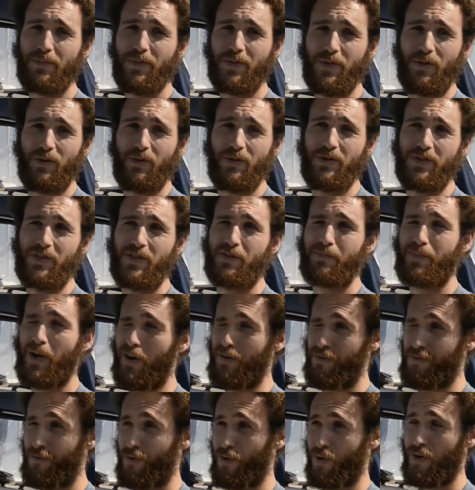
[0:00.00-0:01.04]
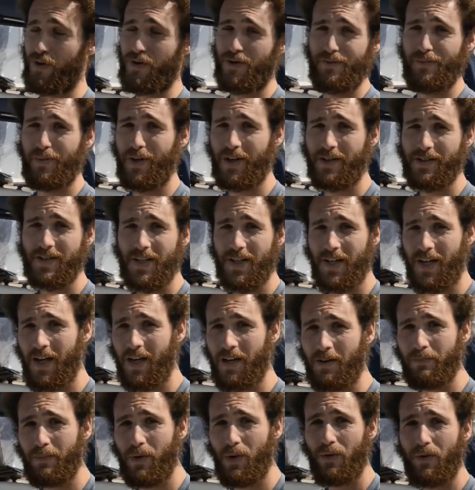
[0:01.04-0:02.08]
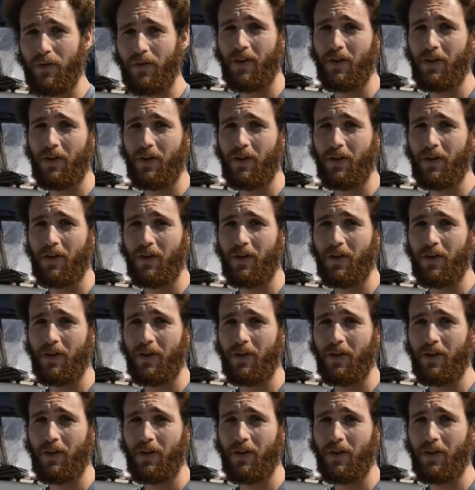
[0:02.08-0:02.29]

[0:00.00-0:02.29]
so it was about $400 to get both